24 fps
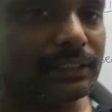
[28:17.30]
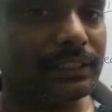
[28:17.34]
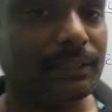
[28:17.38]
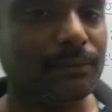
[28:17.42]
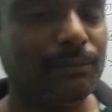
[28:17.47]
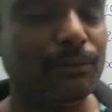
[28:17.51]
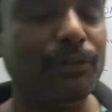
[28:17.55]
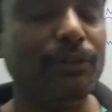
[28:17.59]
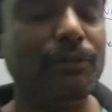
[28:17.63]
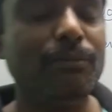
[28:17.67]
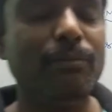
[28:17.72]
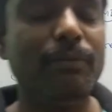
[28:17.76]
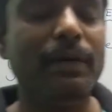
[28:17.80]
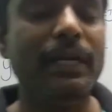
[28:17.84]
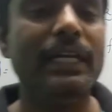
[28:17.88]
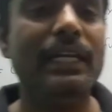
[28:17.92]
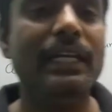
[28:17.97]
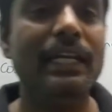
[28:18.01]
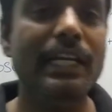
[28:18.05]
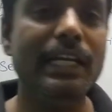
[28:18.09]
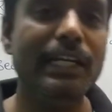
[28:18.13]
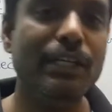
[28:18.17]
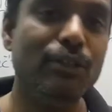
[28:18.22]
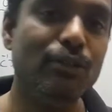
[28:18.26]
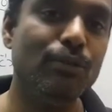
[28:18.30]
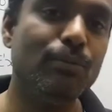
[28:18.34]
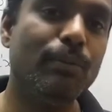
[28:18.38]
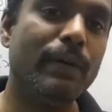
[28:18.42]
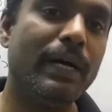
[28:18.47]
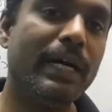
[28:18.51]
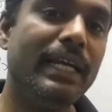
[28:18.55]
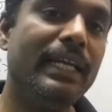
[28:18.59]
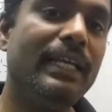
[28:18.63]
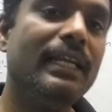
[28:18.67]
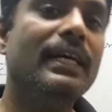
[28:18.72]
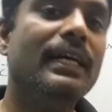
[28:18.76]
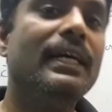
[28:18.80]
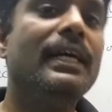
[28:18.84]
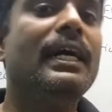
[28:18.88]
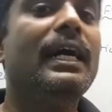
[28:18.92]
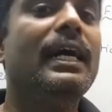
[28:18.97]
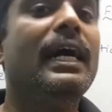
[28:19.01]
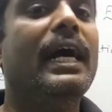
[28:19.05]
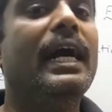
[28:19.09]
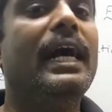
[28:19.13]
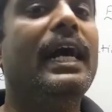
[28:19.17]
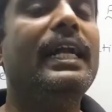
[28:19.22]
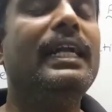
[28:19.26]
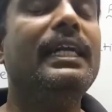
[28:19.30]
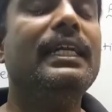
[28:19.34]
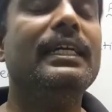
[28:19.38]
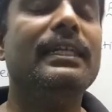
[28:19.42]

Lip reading: about mainly domain and